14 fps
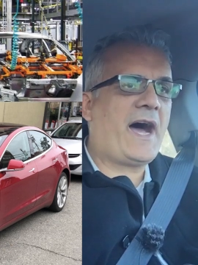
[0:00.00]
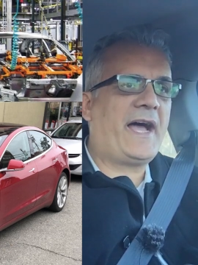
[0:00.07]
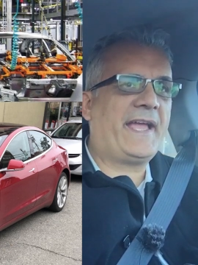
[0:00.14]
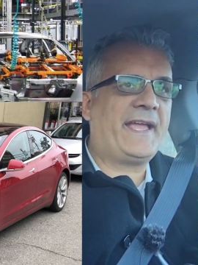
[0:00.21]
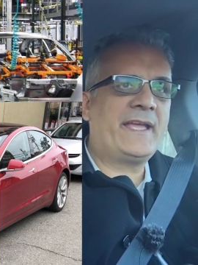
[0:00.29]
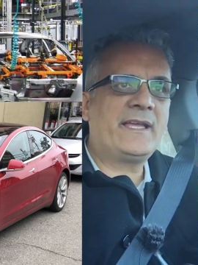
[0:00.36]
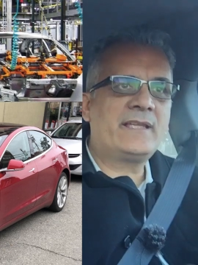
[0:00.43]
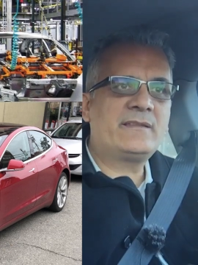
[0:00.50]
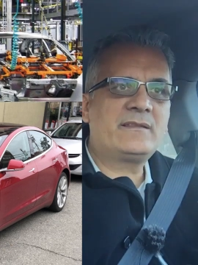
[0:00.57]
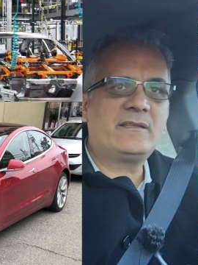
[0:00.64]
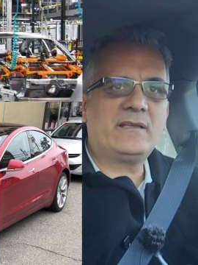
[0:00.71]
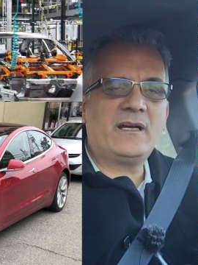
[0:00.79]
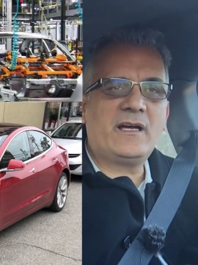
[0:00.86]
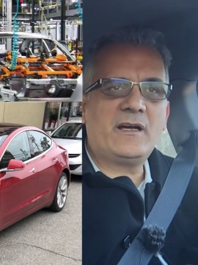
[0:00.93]

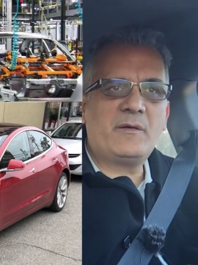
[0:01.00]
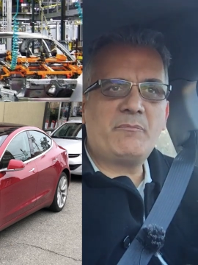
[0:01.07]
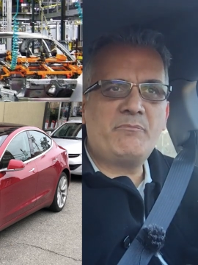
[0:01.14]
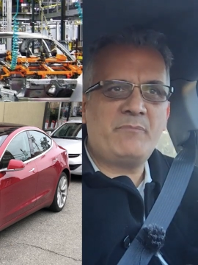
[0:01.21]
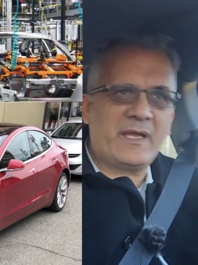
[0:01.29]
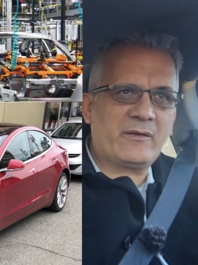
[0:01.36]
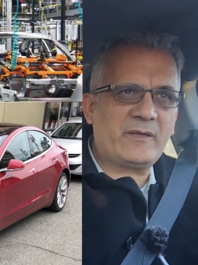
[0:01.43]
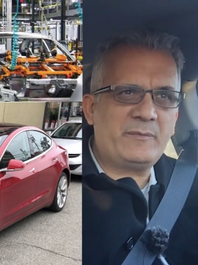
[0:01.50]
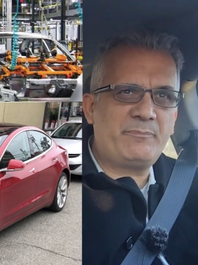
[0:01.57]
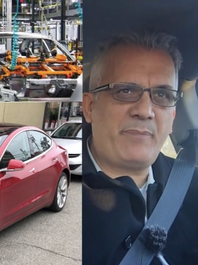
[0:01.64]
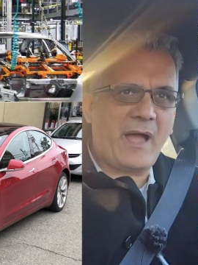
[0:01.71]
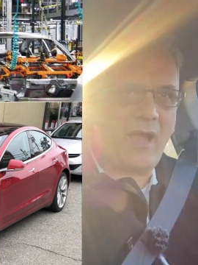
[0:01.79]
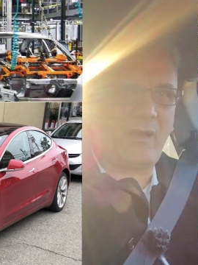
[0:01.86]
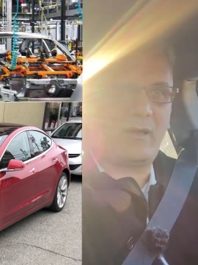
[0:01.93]
And Mary
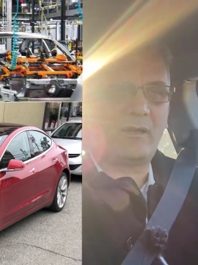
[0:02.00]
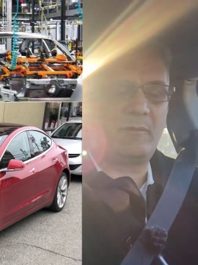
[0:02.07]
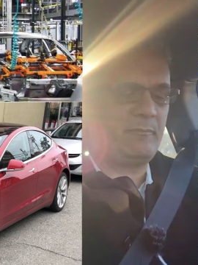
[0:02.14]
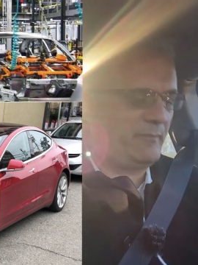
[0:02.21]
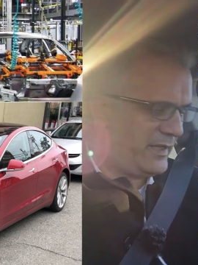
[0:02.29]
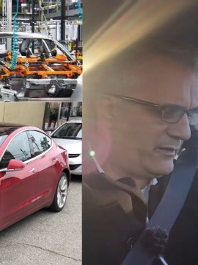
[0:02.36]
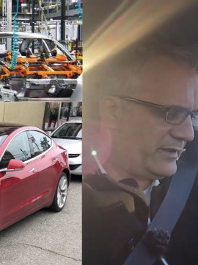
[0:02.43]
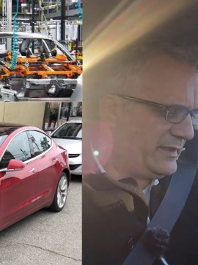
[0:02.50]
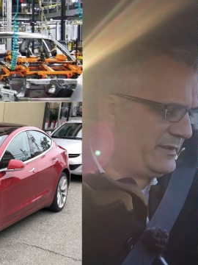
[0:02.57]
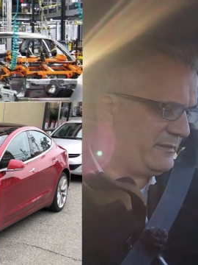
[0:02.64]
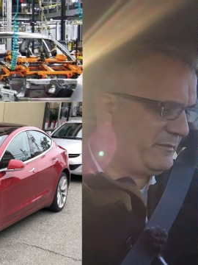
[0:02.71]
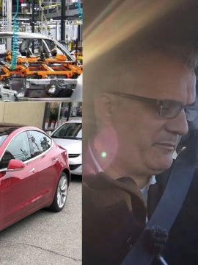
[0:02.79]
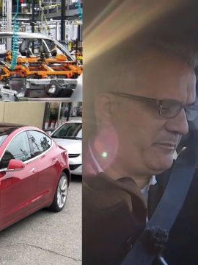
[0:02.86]
Barra, the